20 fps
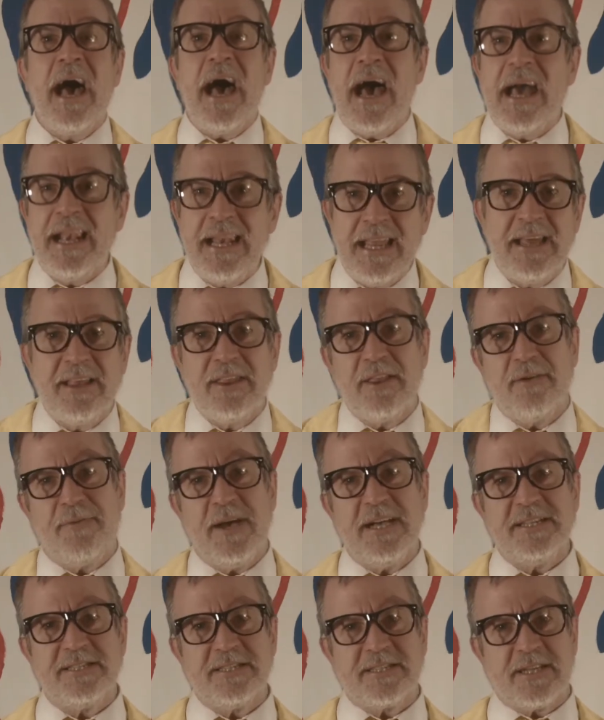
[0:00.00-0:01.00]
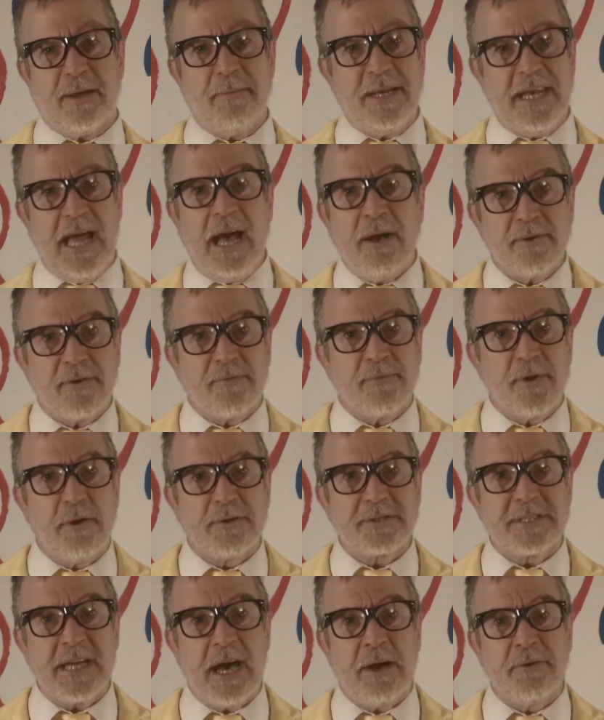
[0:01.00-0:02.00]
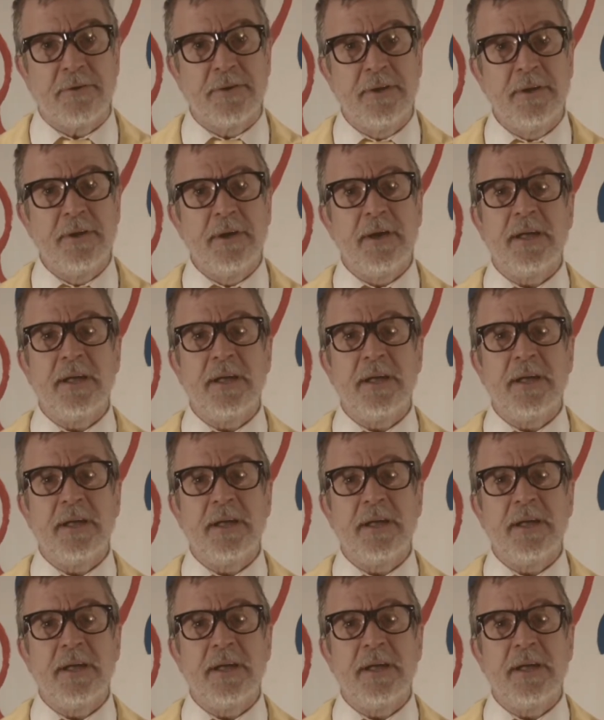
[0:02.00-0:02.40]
any of the phases coming out of lockdown,